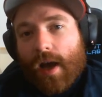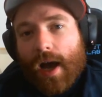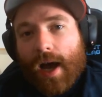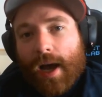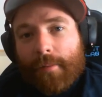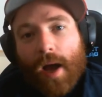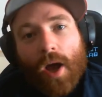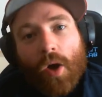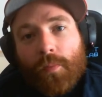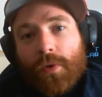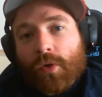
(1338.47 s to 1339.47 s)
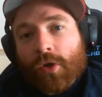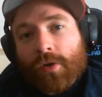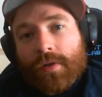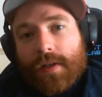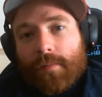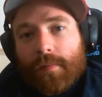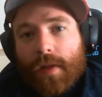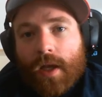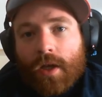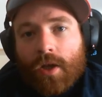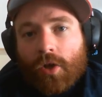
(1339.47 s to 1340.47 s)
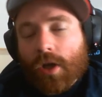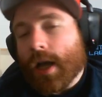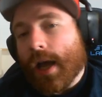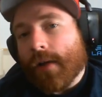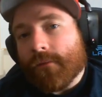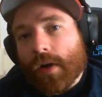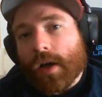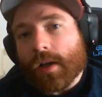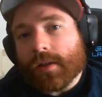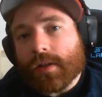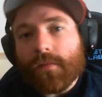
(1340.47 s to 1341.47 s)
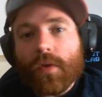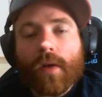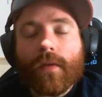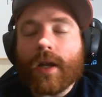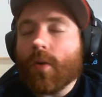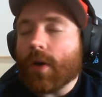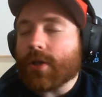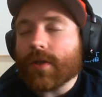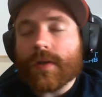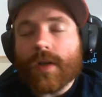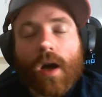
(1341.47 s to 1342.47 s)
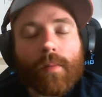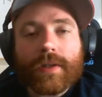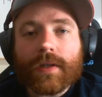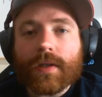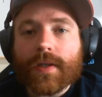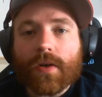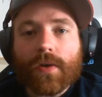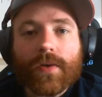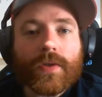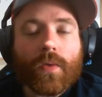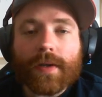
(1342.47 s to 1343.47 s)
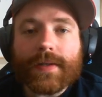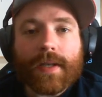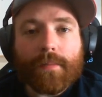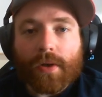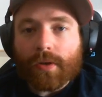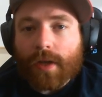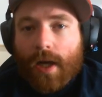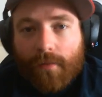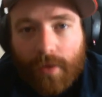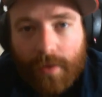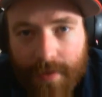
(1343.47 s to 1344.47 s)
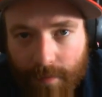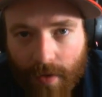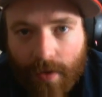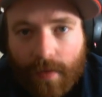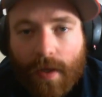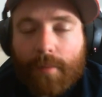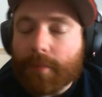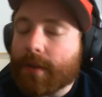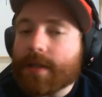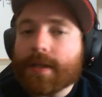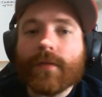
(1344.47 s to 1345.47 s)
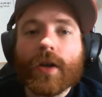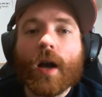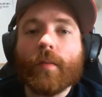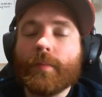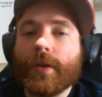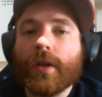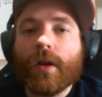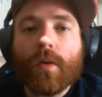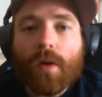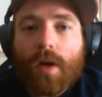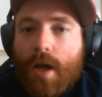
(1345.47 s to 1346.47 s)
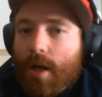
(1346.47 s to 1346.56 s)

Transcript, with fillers: Um, I hope you learned something. Good luck, have fun. If you have any questions, comments, concerns, you want to see a build covered, something like that, please leave a comment below.